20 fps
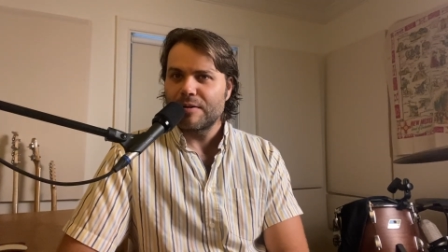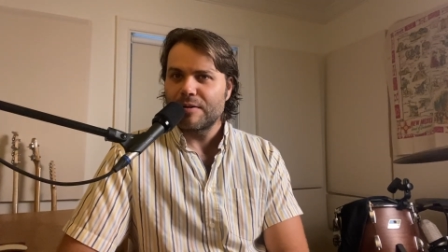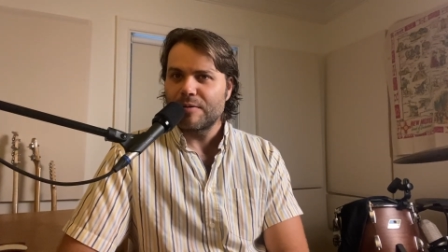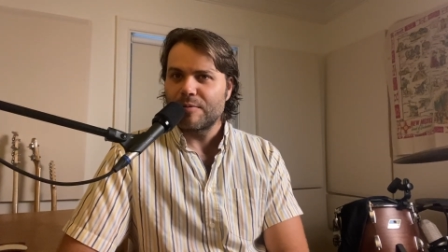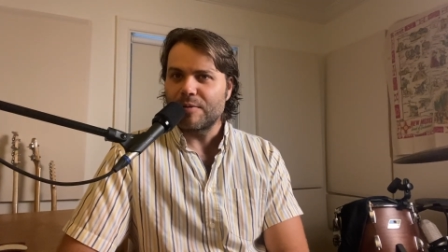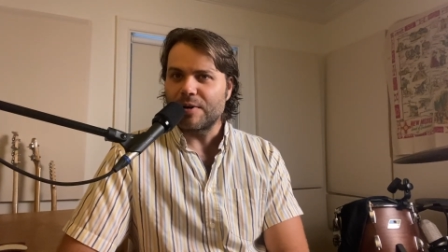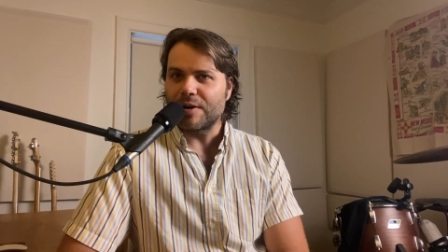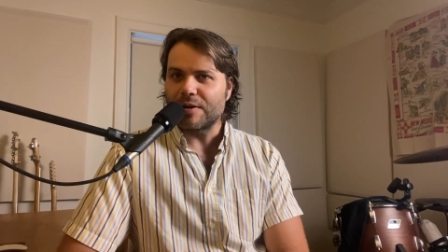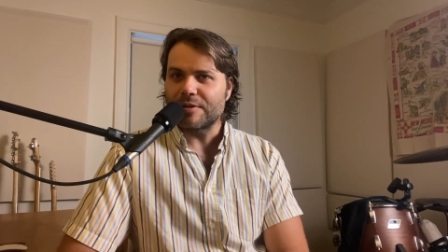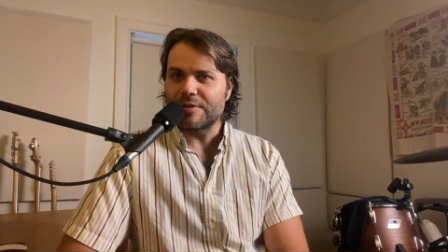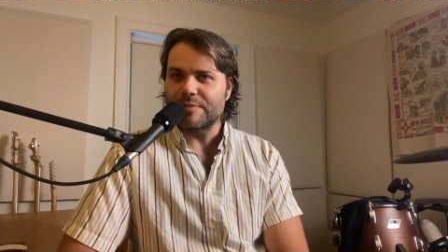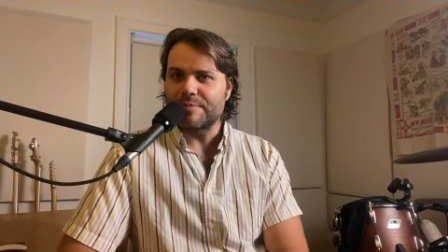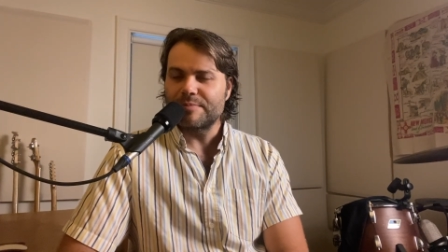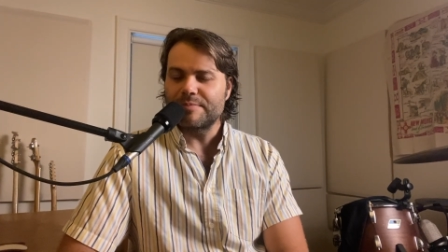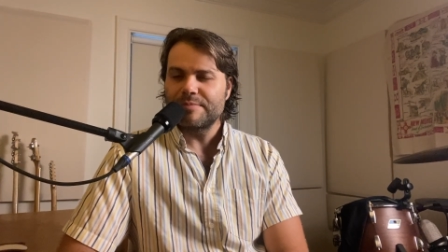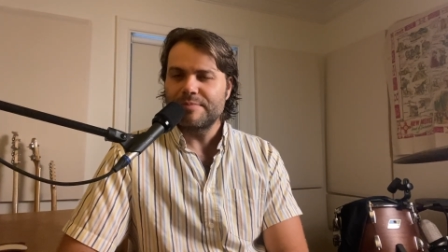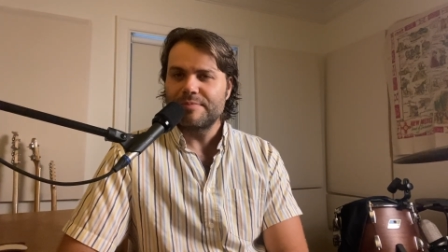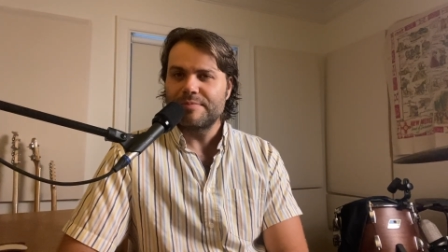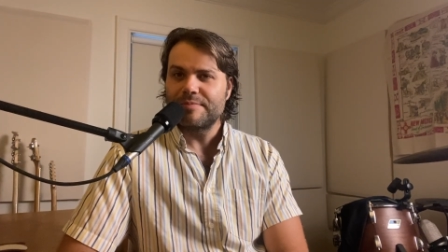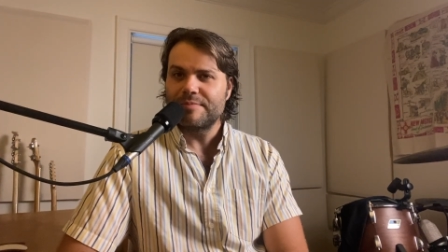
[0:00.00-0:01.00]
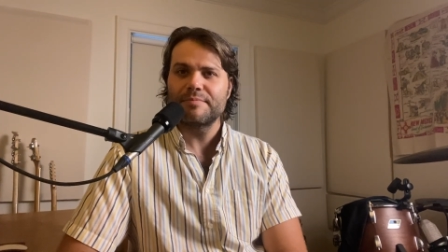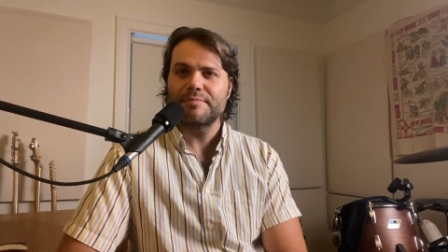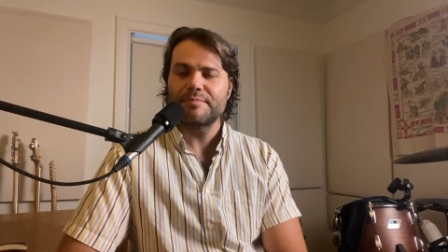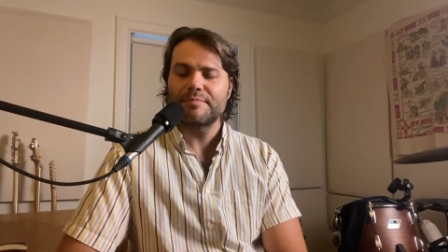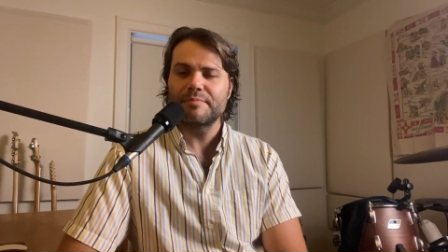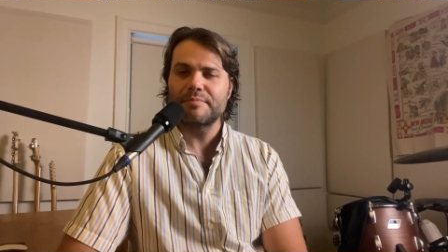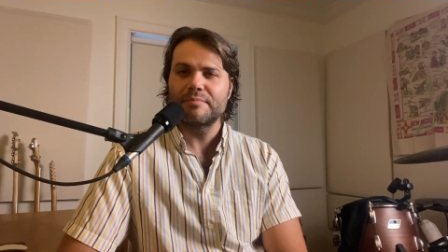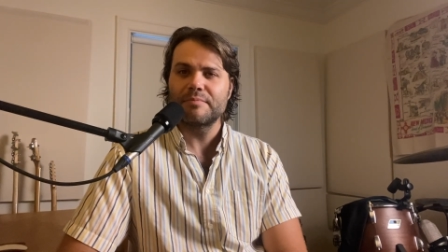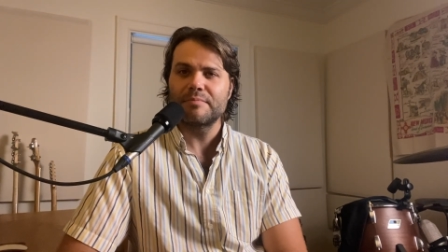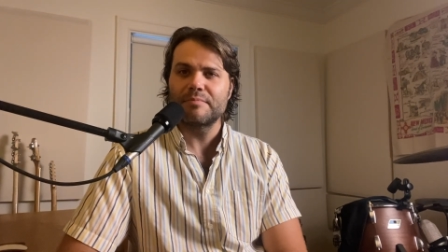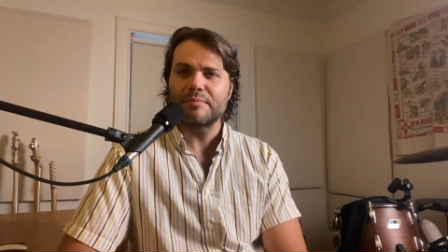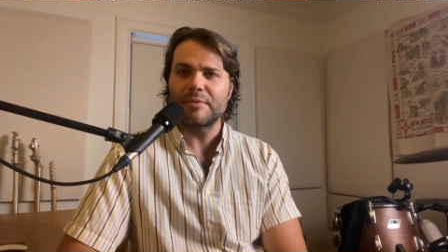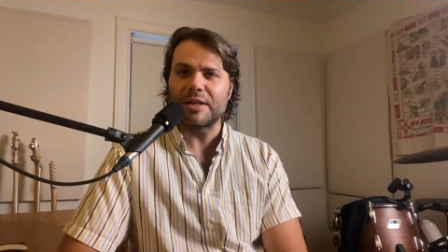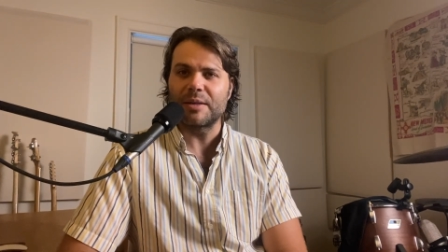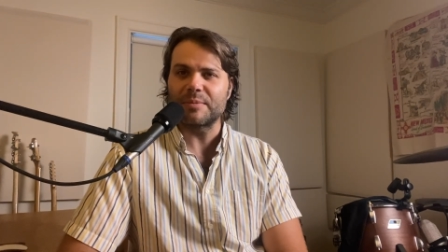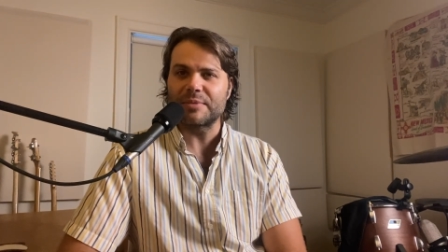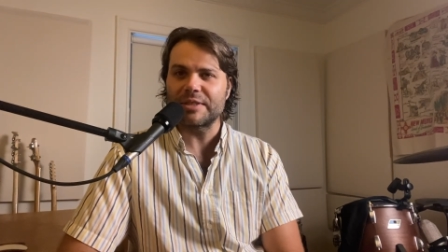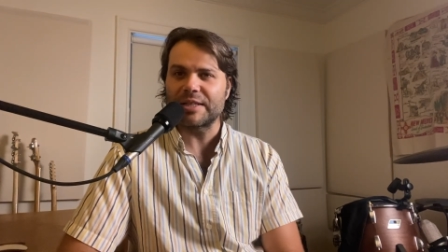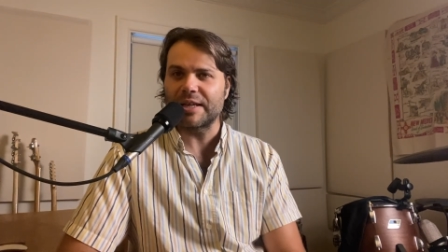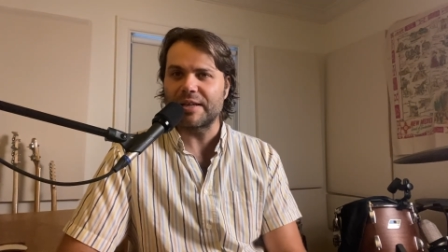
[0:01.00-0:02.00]
Welcome. My
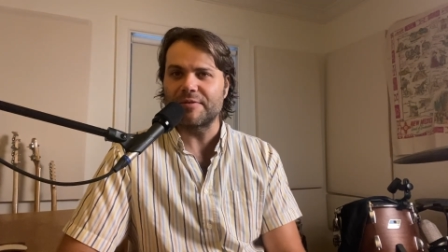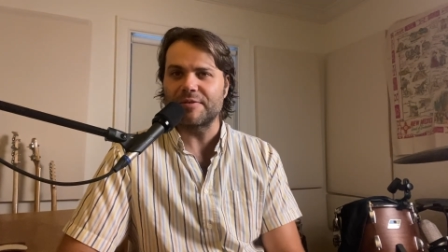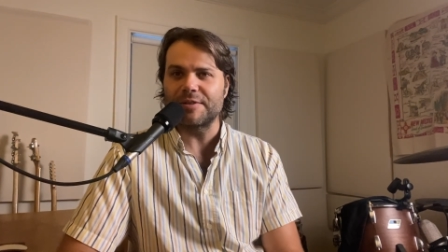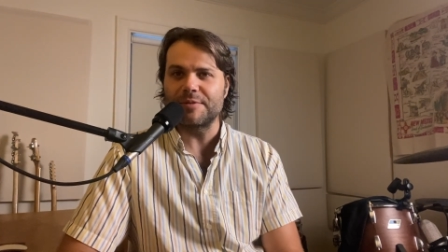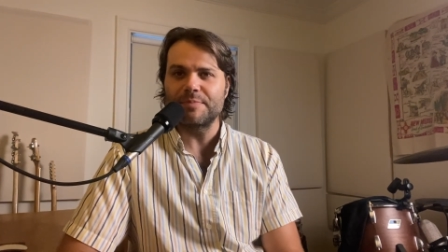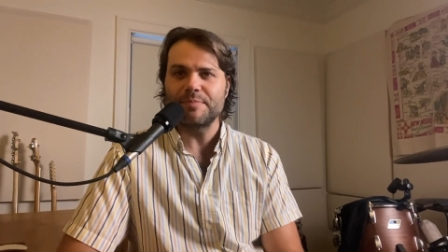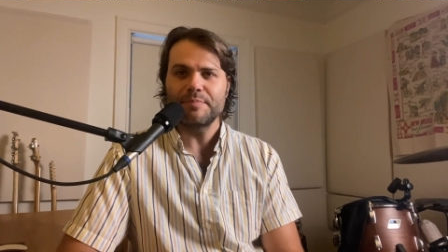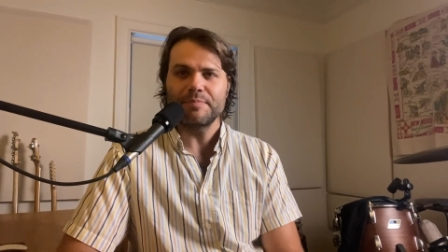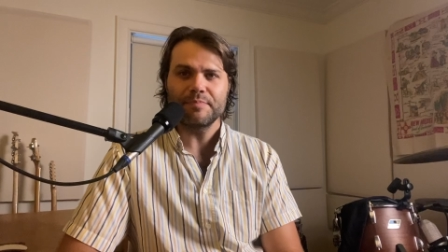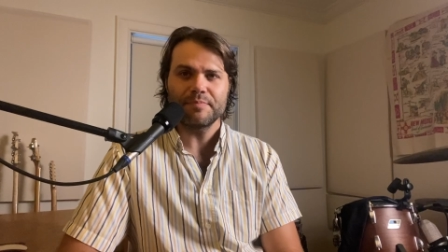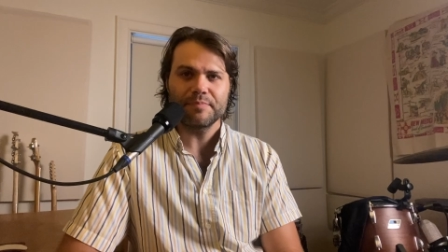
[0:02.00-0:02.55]
name's Kevin.